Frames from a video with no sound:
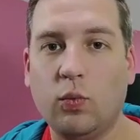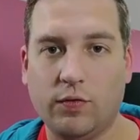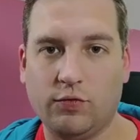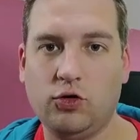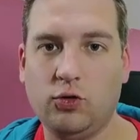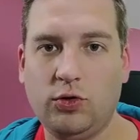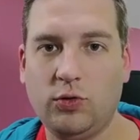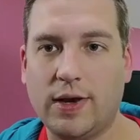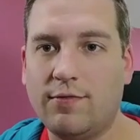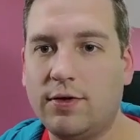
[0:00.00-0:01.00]
We have 2 new
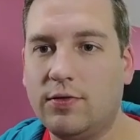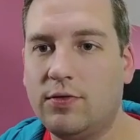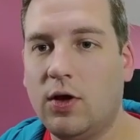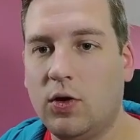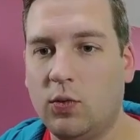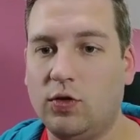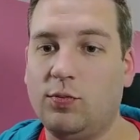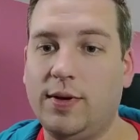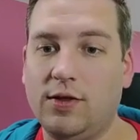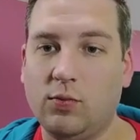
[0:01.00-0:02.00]
levels, which
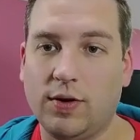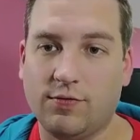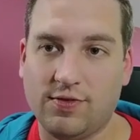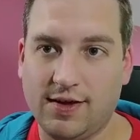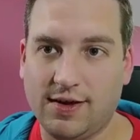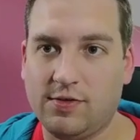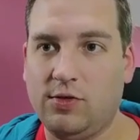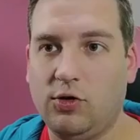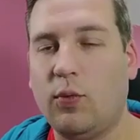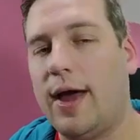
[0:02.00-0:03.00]
means we have 6
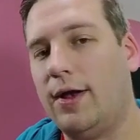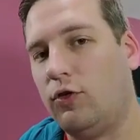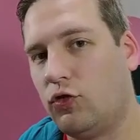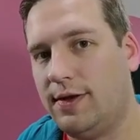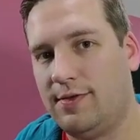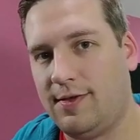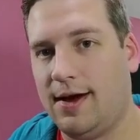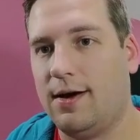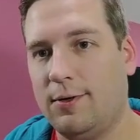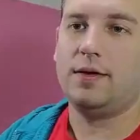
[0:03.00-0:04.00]
new entries
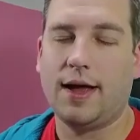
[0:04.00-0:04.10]
here.